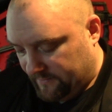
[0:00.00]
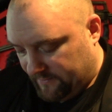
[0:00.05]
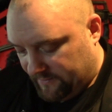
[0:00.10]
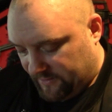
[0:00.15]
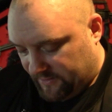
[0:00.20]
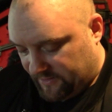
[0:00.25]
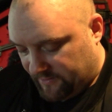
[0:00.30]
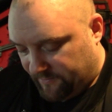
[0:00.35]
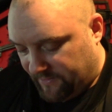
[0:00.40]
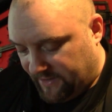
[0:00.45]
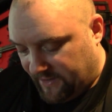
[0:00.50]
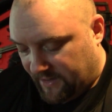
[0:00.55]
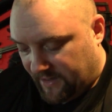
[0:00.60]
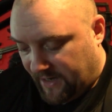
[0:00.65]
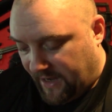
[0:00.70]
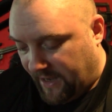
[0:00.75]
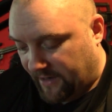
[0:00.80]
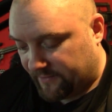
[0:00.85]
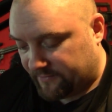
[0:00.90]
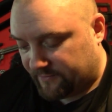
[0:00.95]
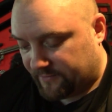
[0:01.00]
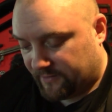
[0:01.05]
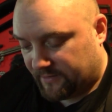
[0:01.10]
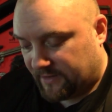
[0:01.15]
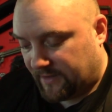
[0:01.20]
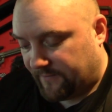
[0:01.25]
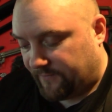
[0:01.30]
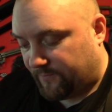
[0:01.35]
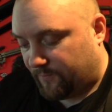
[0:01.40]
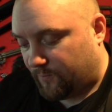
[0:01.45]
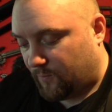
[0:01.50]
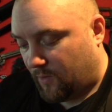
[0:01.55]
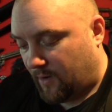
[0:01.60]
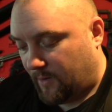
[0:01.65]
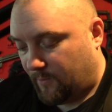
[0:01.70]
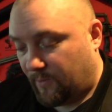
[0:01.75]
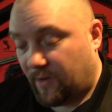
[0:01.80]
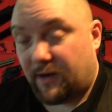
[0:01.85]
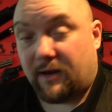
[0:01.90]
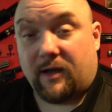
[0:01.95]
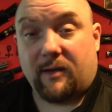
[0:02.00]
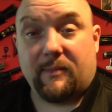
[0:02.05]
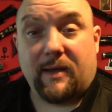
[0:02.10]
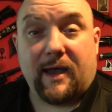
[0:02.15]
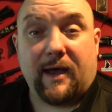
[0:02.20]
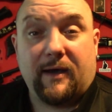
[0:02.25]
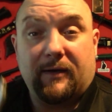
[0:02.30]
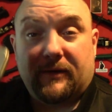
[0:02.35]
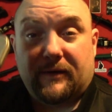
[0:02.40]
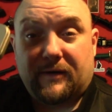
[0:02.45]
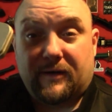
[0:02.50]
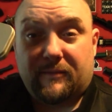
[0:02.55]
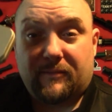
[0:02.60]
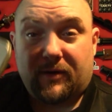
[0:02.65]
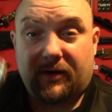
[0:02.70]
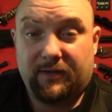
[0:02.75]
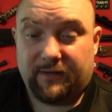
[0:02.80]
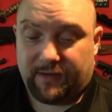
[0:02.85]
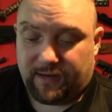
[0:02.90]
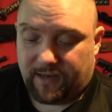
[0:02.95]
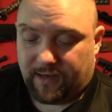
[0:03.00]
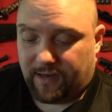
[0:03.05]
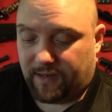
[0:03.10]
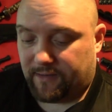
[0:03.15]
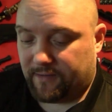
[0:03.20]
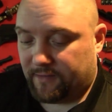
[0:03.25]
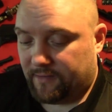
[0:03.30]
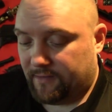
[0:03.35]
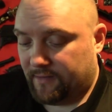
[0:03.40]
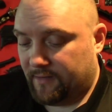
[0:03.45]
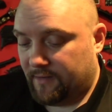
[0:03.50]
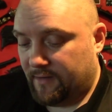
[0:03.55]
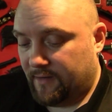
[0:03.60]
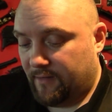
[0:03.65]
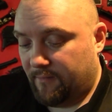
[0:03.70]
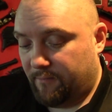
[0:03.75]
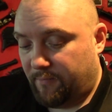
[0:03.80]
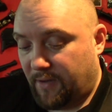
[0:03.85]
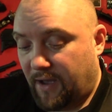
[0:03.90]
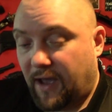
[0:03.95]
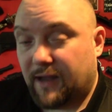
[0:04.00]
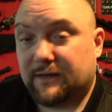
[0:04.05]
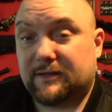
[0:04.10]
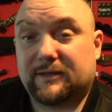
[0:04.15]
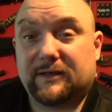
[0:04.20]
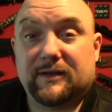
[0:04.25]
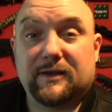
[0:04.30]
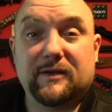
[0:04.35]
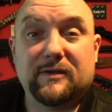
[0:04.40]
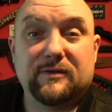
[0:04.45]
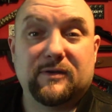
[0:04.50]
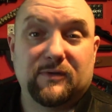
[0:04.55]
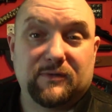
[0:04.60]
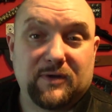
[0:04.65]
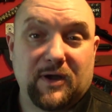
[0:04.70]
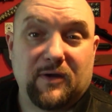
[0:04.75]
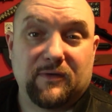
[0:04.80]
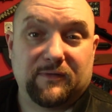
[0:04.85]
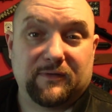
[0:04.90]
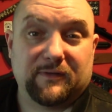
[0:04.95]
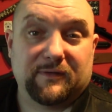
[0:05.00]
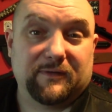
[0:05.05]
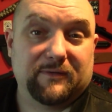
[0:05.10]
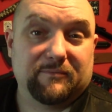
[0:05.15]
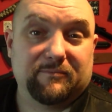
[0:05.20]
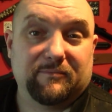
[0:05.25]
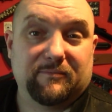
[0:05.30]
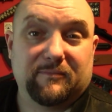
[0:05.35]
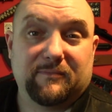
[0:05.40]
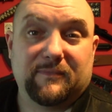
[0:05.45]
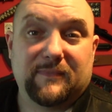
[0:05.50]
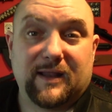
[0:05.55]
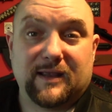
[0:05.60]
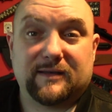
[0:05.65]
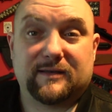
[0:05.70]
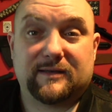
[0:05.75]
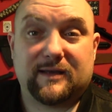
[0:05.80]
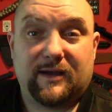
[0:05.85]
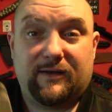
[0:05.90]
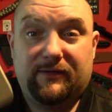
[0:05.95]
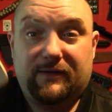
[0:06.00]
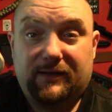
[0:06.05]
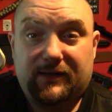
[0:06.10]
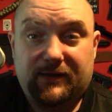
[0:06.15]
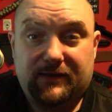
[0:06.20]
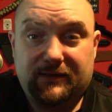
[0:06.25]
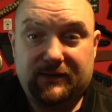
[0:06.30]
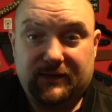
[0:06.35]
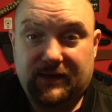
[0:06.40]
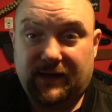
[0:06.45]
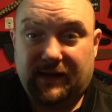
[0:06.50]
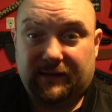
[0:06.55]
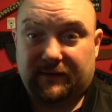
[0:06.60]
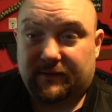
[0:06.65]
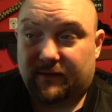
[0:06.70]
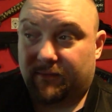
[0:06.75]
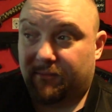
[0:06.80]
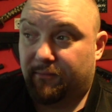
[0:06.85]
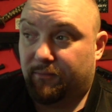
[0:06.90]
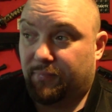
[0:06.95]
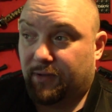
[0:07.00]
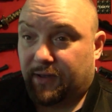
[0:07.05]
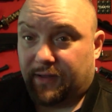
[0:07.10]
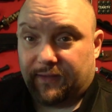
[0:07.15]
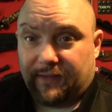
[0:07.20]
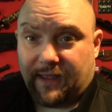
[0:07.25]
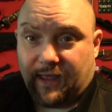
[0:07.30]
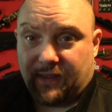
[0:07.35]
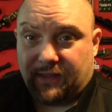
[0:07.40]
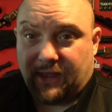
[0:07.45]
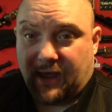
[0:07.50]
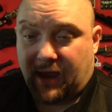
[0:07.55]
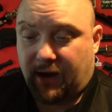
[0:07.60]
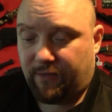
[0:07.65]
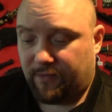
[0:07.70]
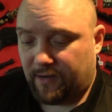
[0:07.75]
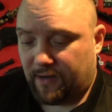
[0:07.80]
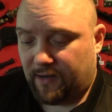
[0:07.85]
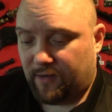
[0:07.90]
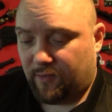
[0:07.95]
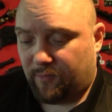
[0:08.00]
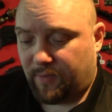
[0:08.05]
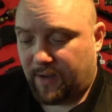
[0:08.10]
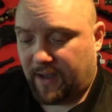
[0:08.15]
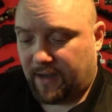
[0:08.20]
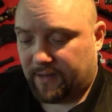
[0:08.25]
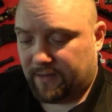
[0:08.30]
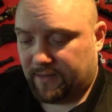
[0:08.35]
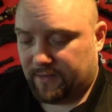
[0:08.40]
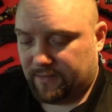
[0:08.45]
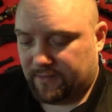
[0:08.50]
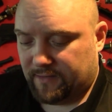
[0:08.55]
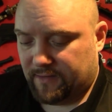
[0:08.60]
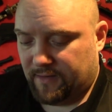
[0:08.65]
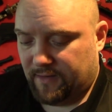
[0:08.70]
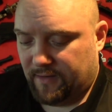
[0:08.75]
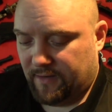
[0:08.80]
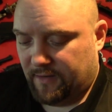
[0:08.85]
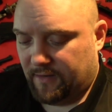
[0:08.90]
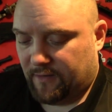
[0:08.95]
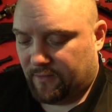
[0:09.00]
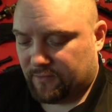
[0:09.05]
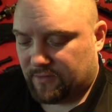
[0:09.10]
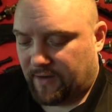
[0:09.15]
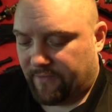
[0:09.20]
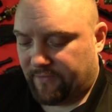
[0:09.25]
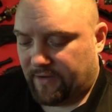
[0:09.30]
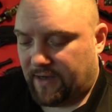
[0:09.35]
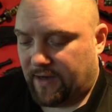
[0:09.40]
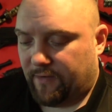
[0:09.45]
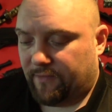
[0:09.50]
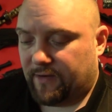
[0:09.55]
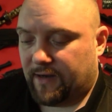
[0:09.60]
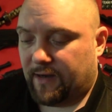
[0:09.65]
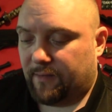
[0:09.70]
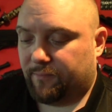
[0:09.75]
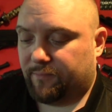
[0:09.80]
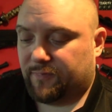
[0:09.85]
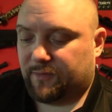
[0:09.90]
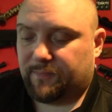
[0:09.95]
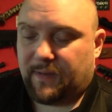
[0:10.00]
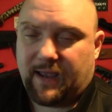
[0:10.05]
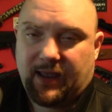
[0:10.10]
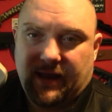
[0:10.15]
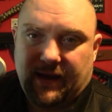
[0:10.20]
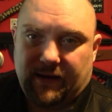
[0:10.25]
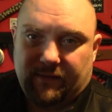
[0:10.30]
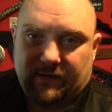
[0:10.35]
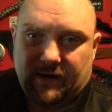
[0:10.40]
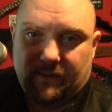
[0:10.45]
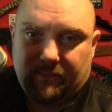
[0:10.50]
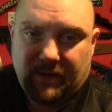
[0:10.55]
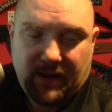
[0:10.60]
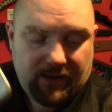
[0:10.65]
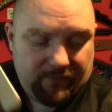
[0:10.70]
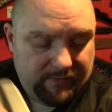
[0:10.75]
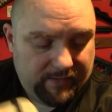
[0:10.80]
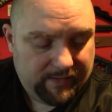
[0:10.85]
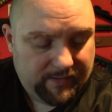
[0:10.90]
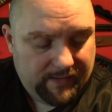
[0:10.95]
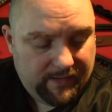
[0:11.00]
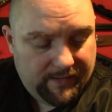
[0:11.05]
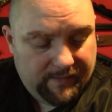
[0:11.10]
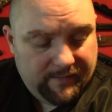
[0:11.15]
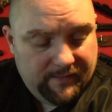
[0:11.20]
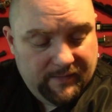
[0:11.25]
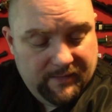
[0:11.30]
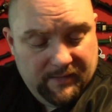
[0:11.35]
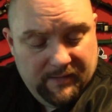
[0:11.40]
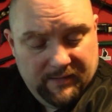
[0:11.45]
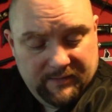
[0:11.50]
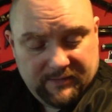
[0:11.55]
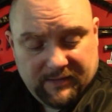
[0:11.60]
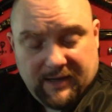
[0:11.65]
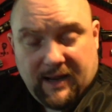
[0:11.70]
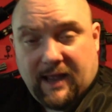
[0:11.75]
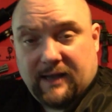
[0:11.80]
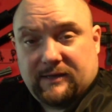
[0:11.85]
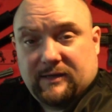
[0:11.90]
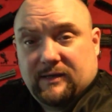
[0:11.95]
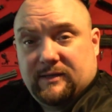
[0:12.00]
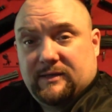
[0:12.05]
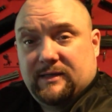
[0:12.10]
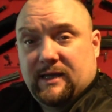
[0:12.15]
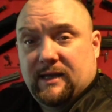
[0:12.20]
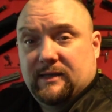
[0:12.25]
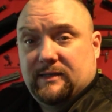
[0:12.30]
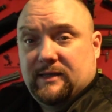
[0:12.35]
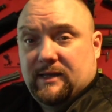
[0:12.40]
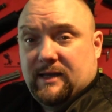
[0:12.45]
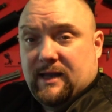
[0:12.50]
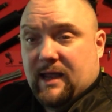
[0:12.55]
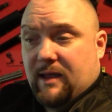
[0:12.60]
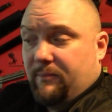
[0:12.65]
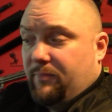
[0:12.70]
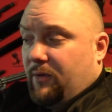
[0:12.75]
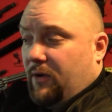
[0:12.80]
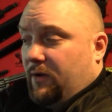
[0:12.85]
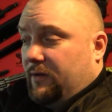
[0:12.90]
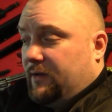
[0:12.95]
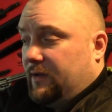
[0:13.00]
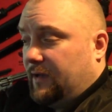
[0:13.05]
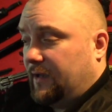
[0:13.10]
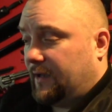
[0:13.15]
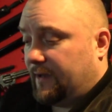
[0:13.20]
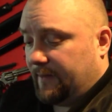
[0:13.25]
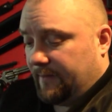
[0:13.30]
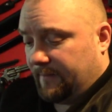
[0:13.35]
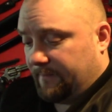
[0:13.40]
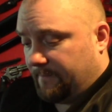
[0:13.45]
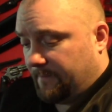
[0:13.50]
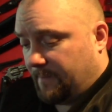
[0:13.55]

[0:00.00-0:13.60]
Just some little extras when I'm out, I might need. But you don't necessarily need them, but they're there in a little package. Also have a spare hearing aid battery in there. So that just sits in that pocket.